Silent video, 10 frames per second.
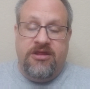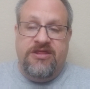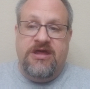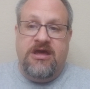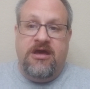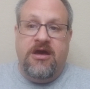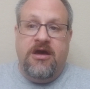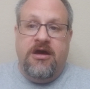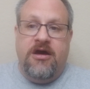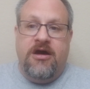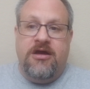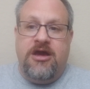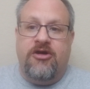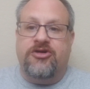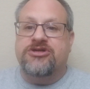the
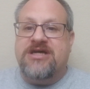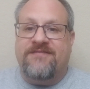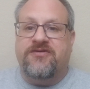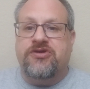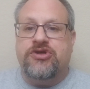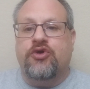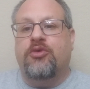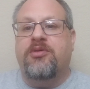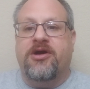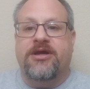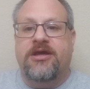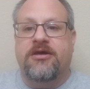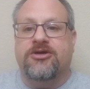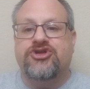characters after the total party kill.